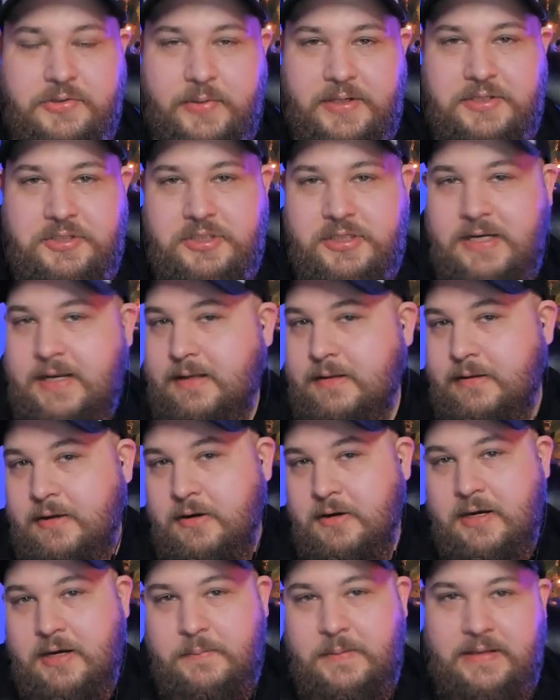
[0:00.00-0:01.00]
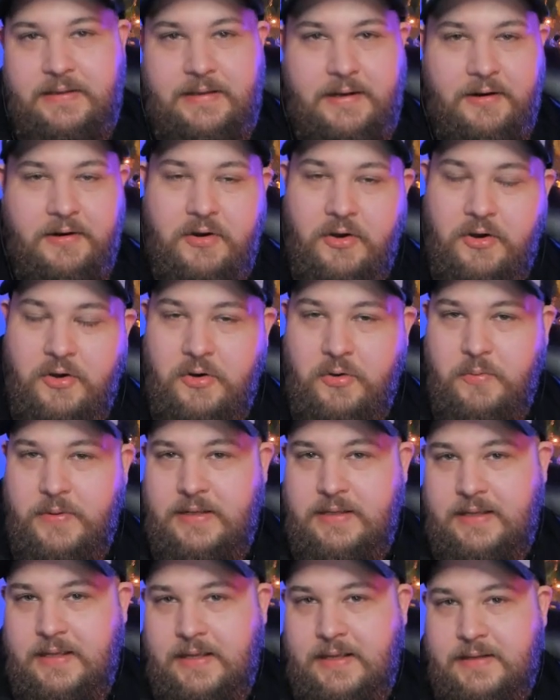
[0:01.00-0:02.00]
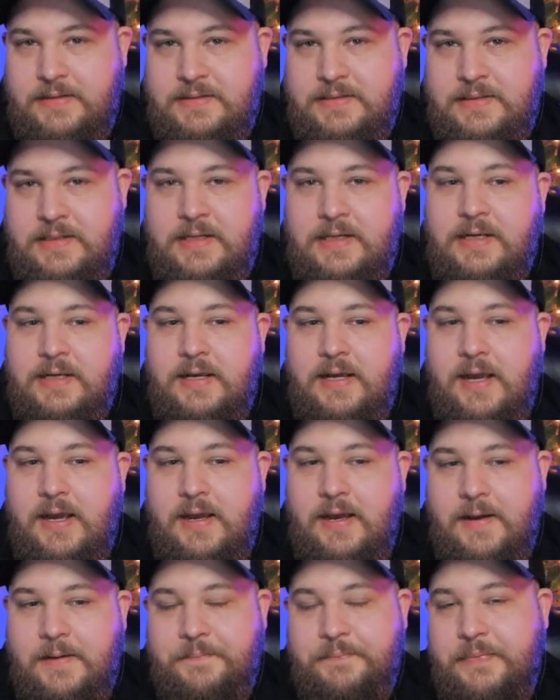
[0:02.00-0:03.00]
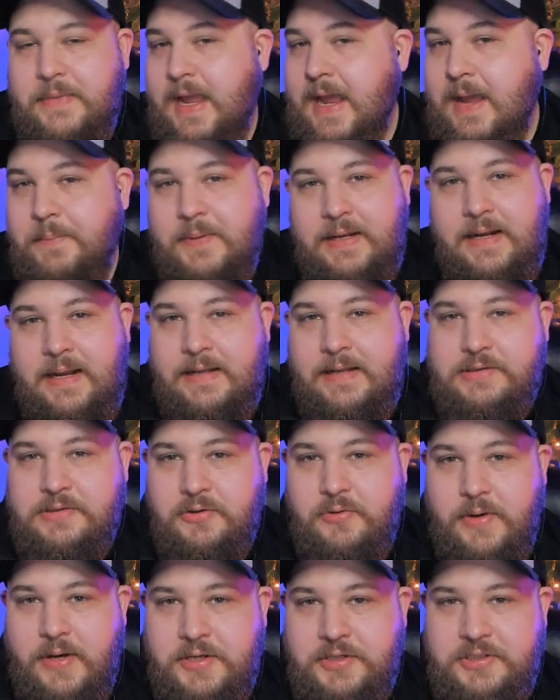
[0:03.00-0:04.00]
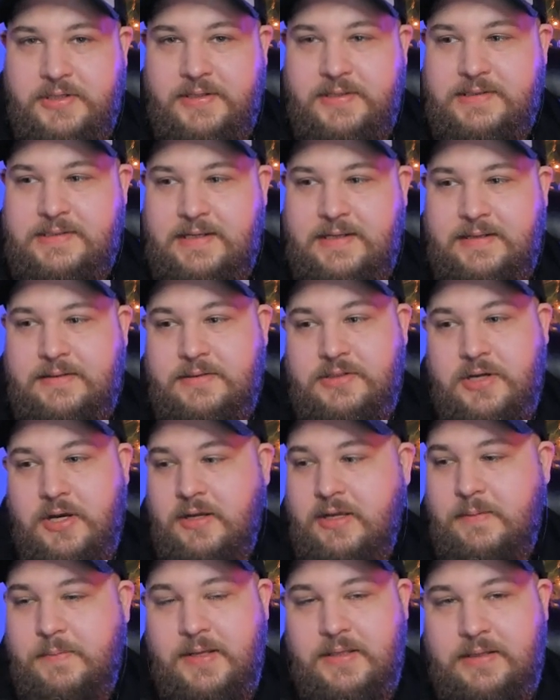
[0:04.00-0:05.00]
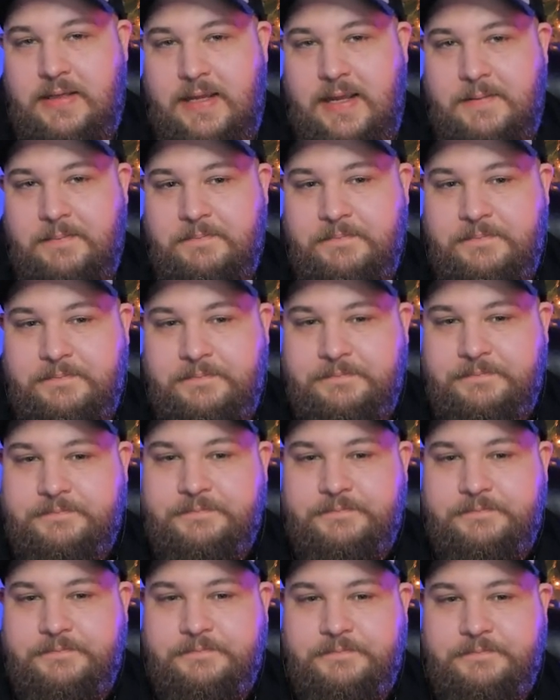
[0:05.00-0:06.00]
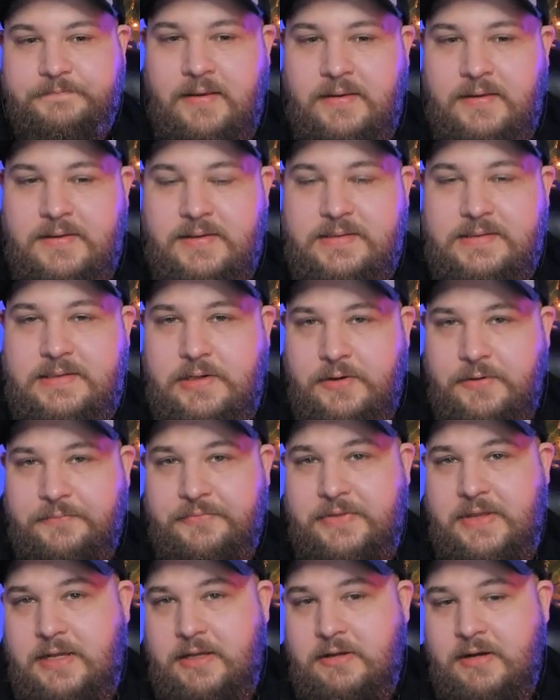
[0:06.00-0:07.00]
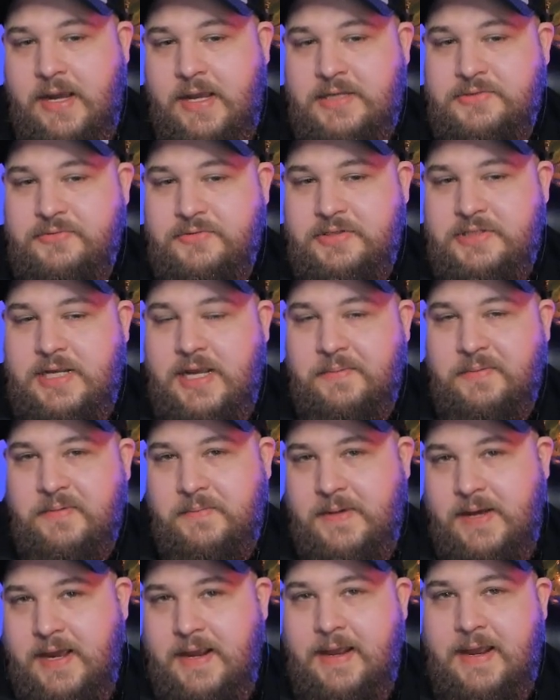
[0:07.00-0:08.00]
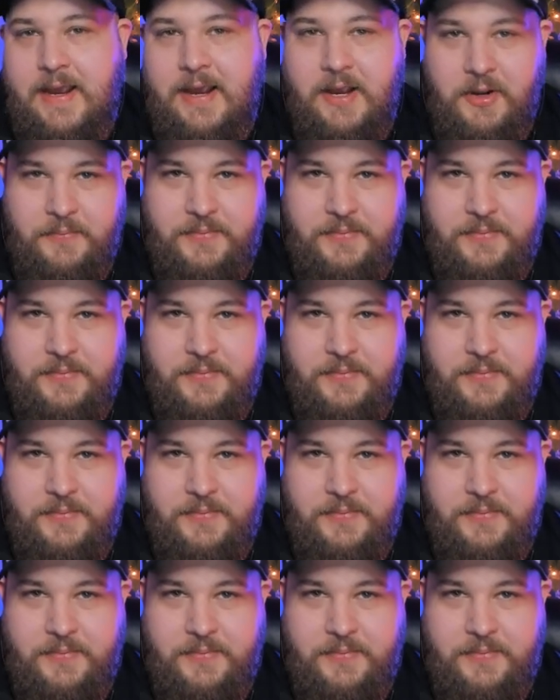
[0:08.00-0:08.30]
Twitch, and they're going to be there all weekend, happy to answer questions and talking about the game. So thank you guys for stopping by. I